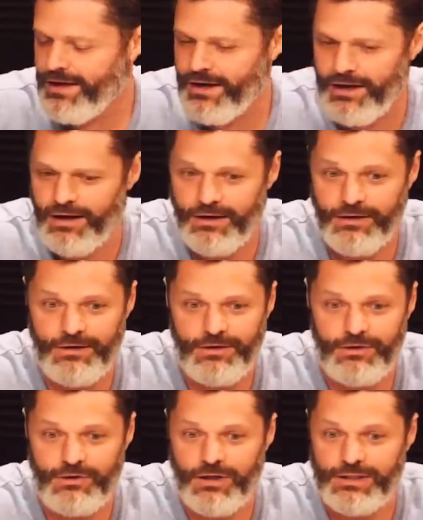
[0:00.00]

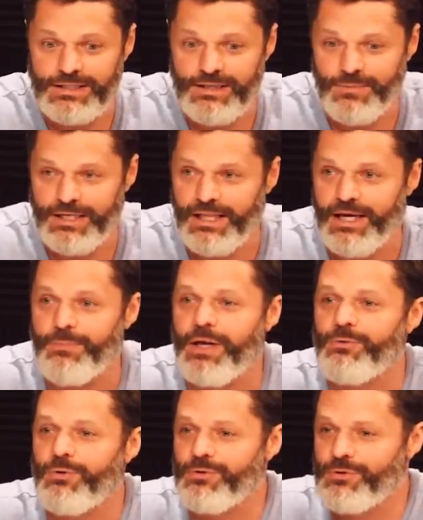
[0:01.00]
You talk to somebody like
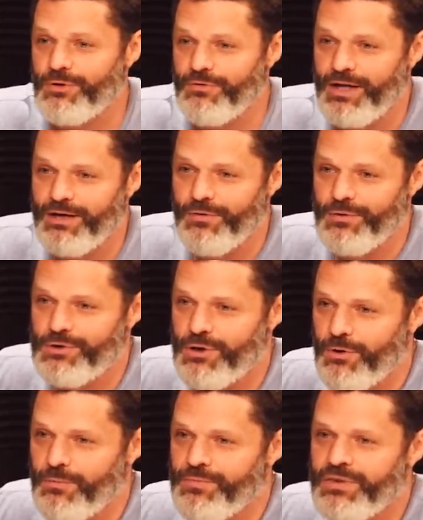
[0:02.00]
Penrose, who you've had on the
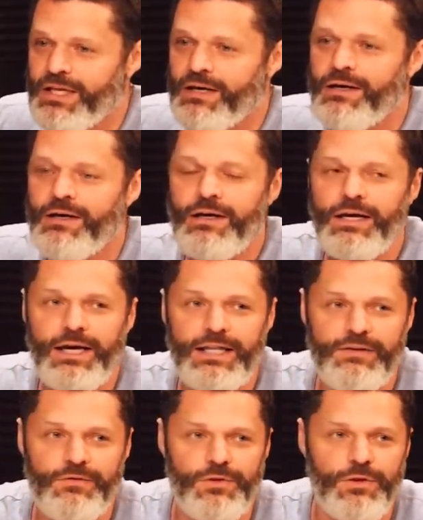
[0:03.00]
show,
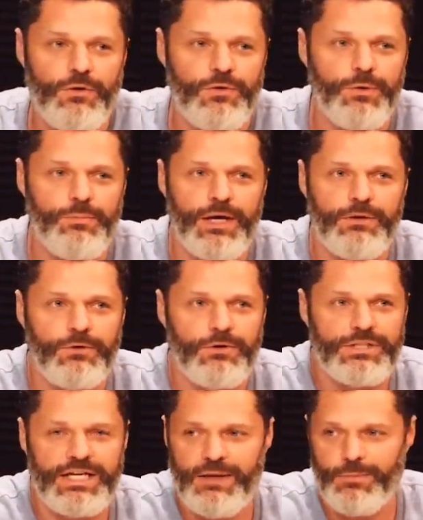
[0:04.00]
and even though the
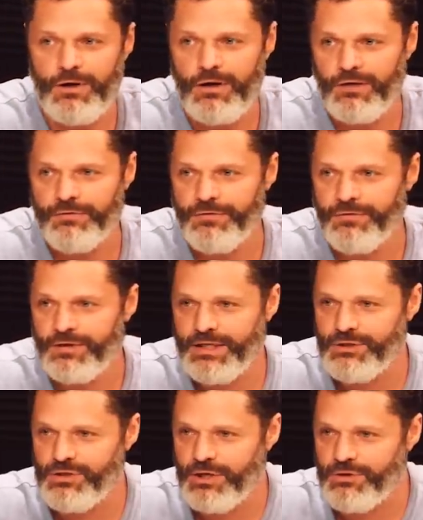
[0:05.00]
Penrose-Hameroff
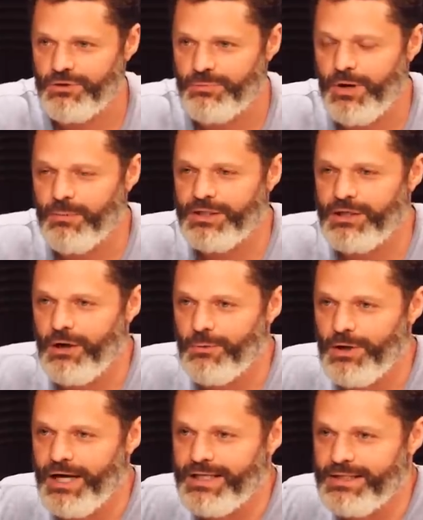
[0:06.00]
conjecture is probably not
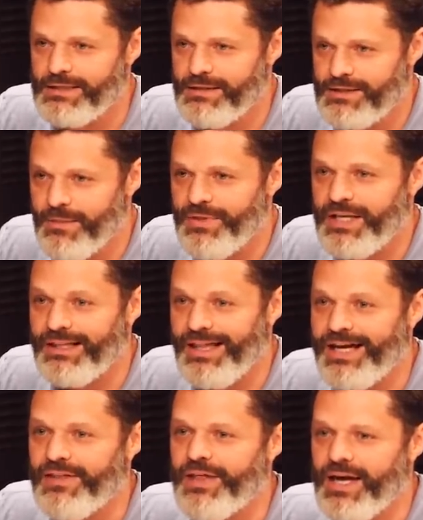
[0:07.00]
right, is there something
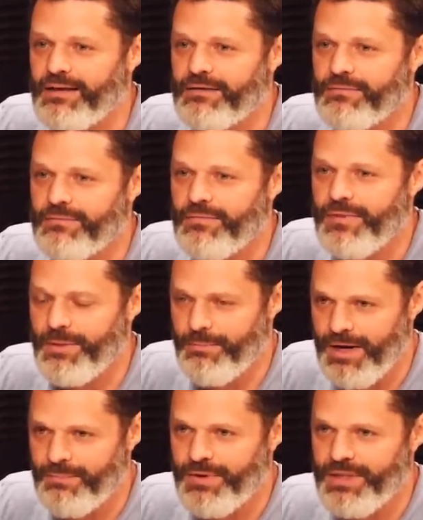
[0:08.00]
like that that
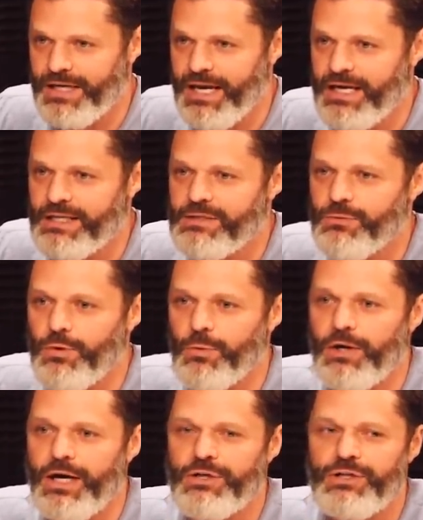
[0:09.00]
might be the case, where
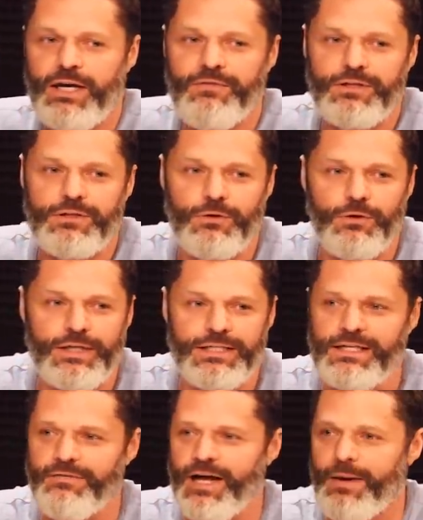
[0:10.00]
we're actually having to look at
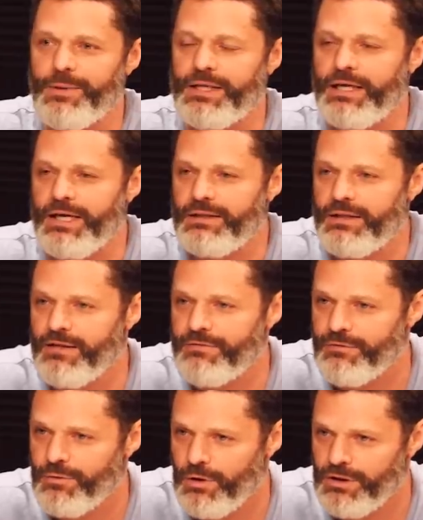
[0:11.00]
stuff happening at the
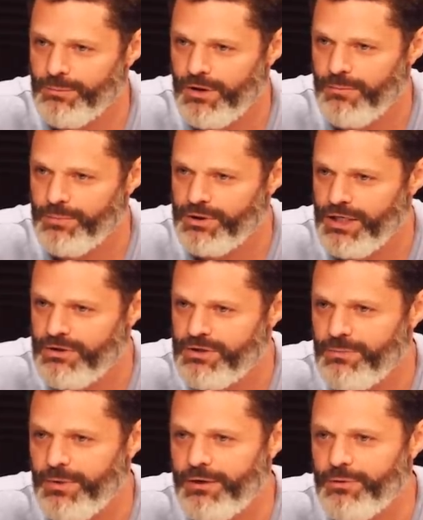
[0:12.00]
level of quantum
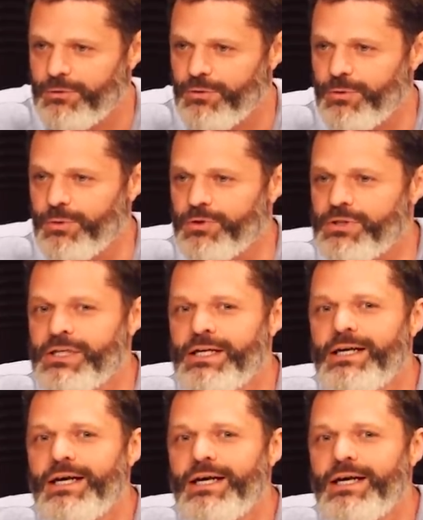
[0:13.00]
computation and microtubules?